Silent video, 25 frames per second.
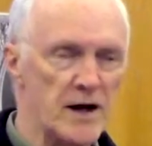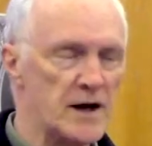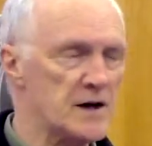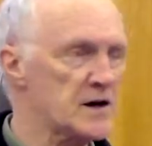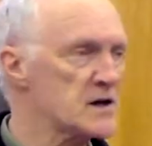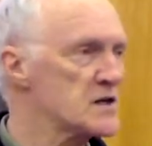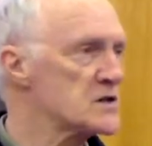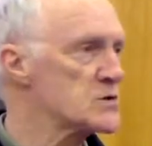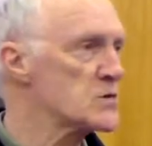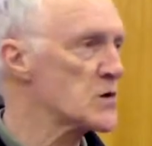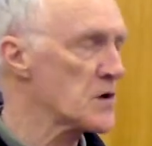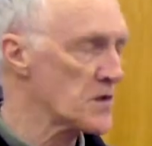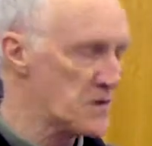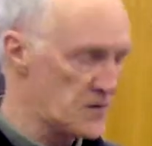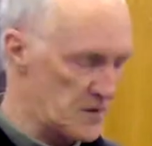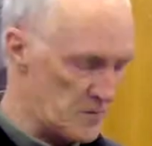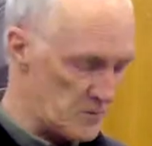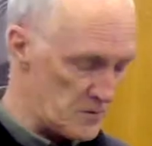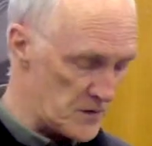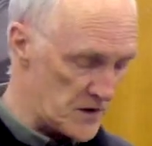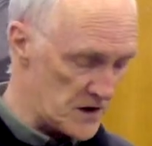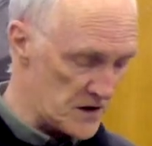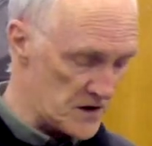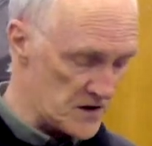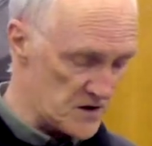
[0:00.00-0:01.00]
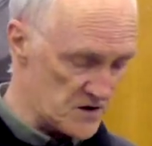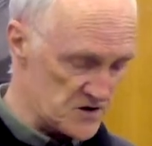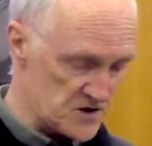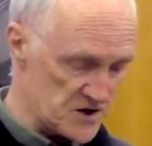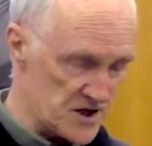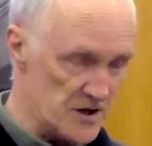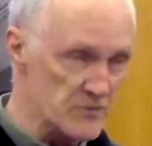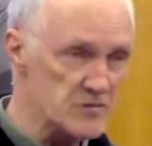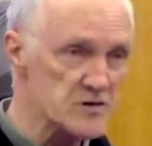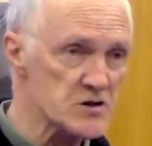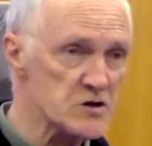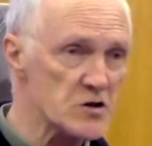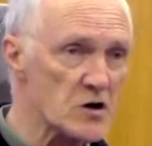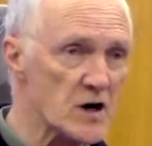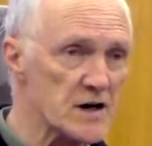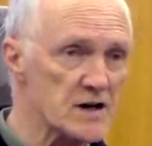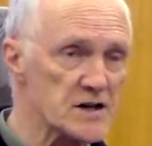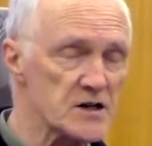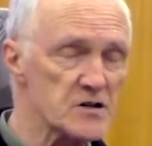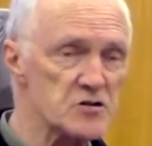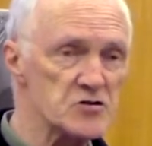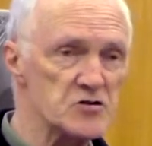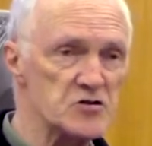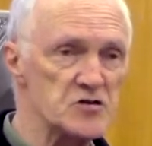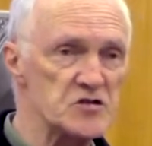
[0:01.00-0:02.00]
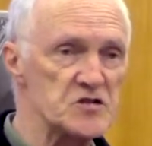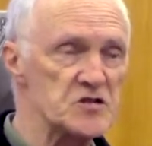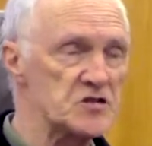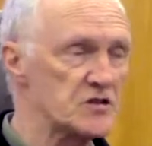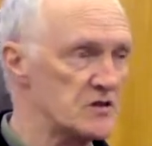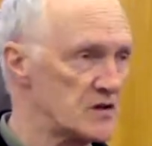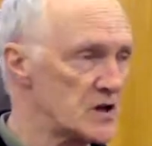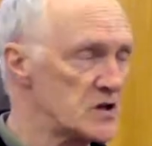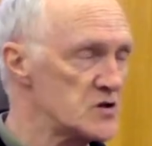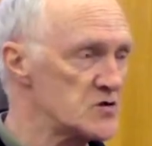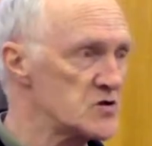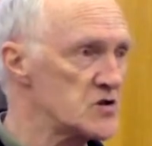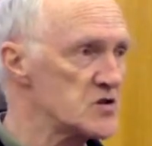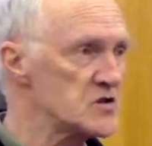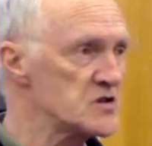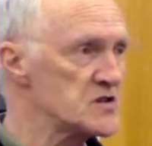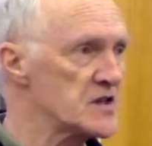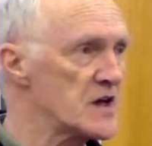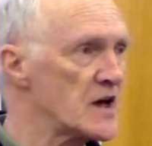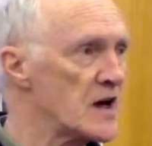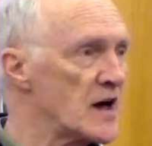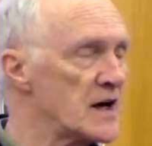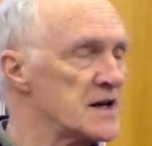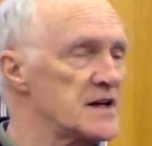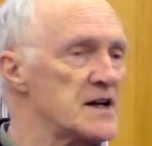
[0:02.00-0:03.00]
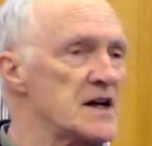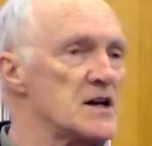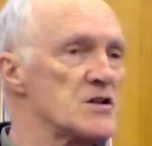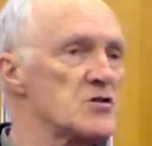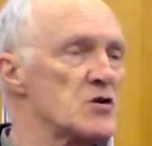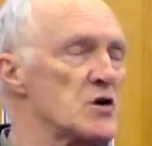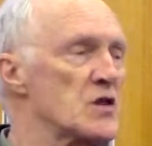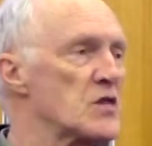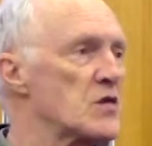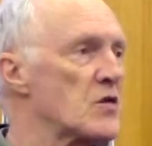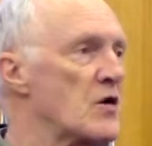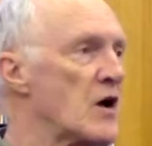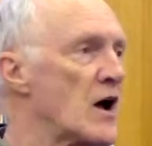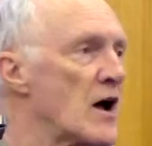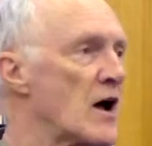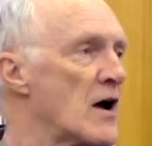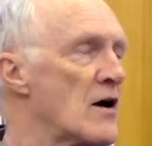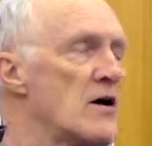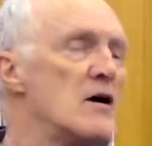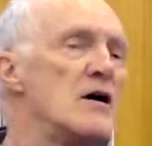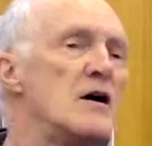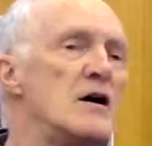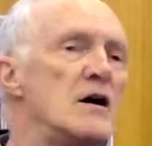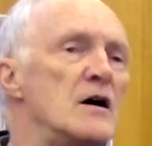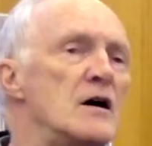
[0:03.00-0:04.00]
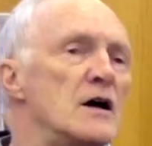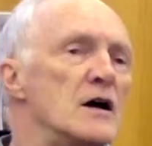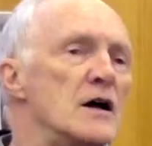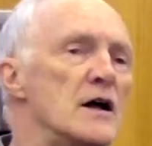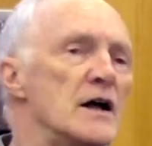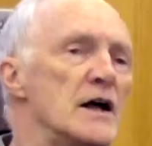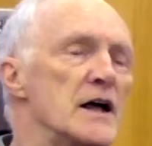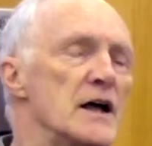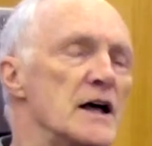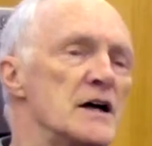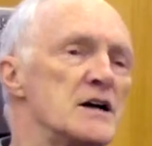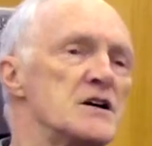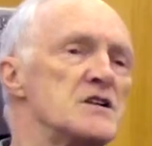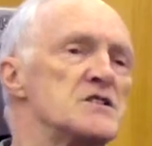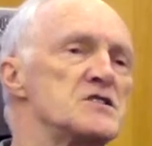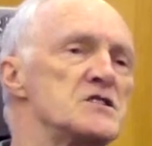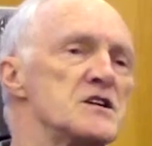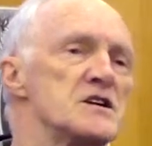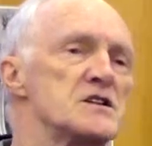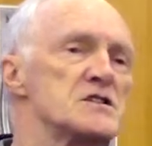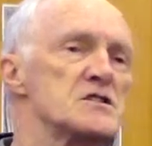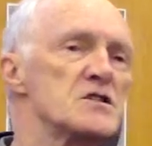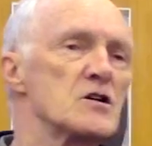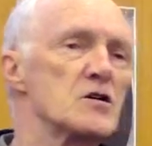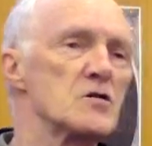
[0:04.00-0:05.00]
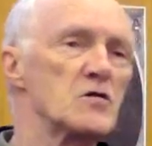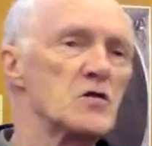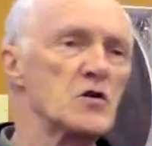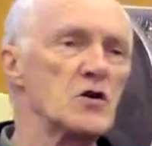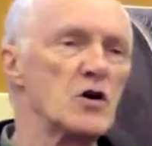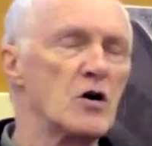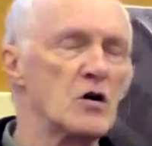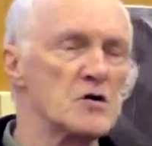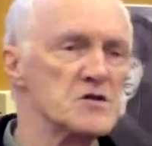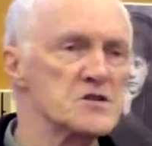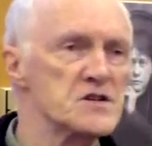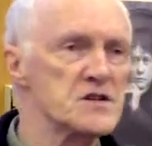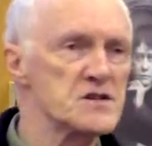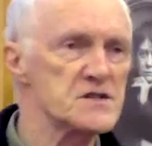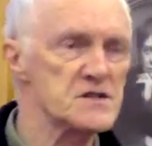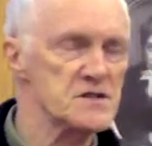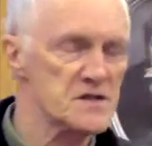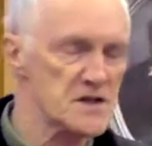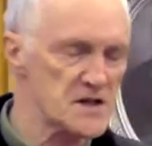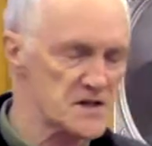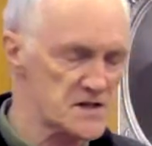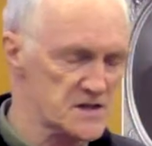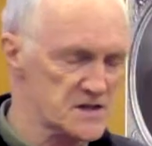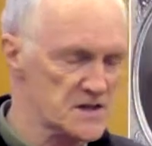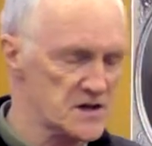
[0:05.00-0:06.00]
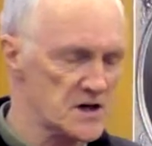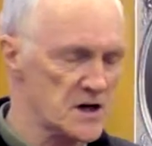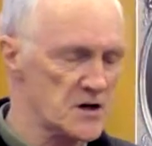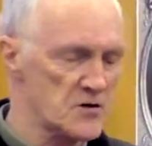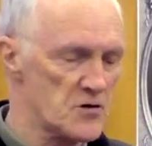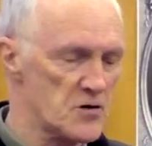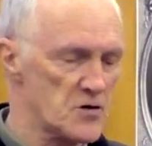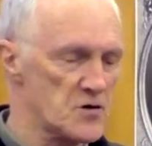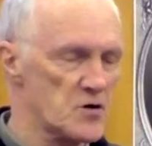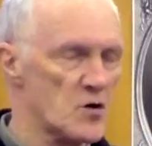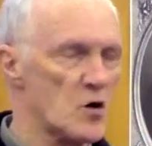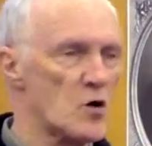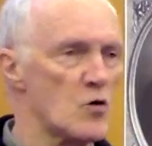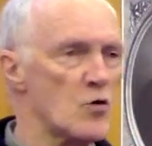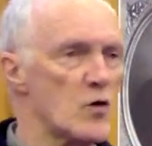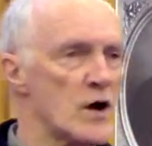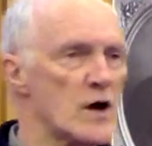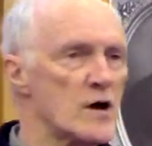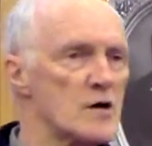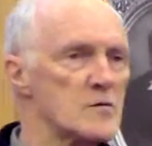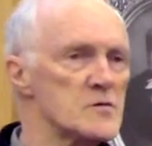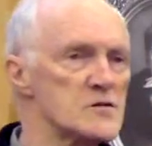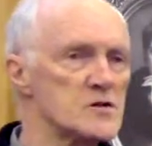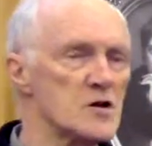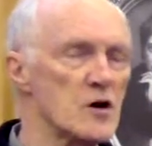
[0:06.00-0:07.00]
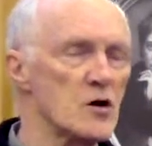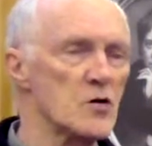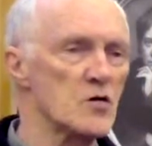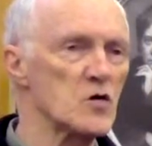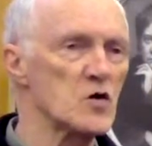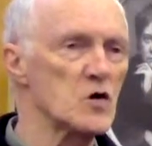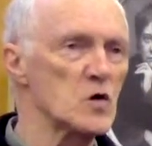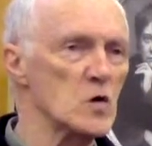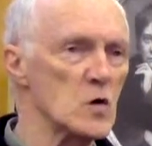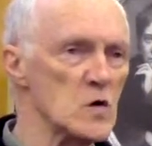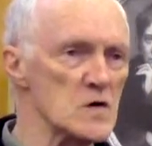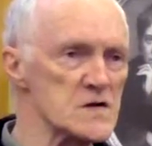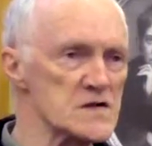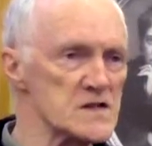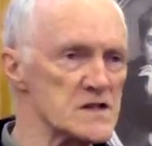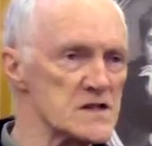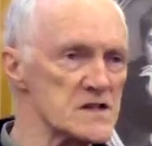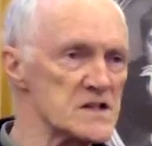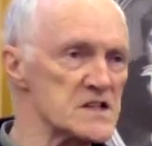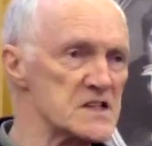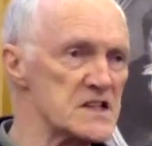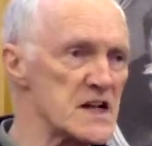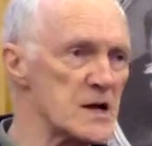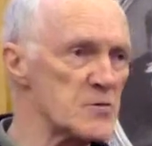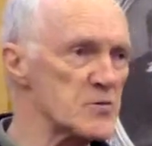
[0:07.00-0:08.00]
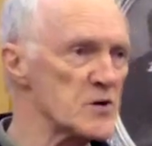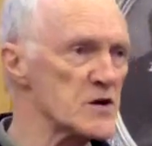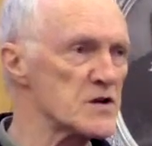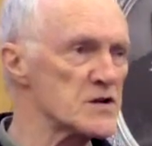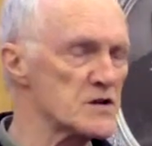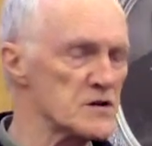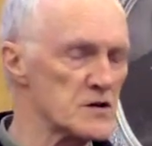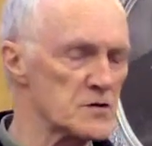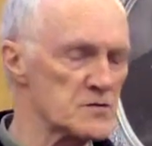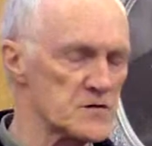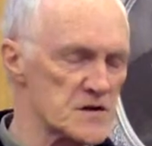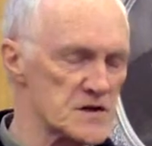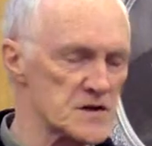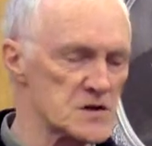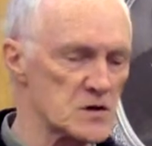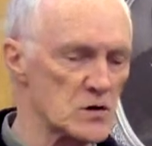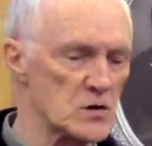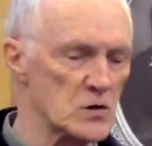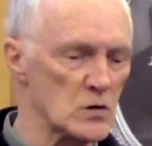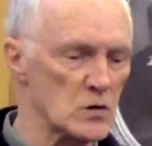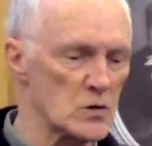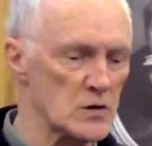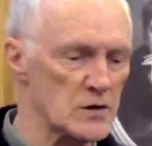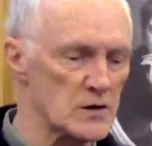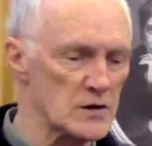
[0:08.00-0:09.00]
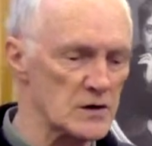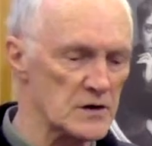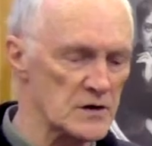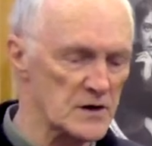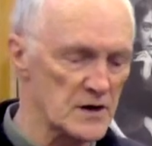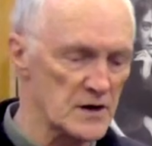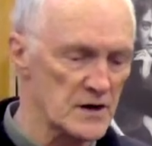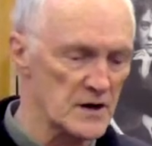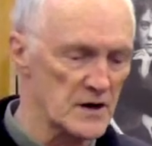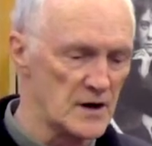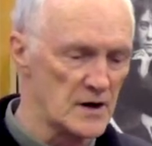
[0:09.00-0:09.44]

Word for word: battles with them because she was trying to introduce, the idea that there are energies of consciousness, you know, that there are realms of causes deeper than the physical world.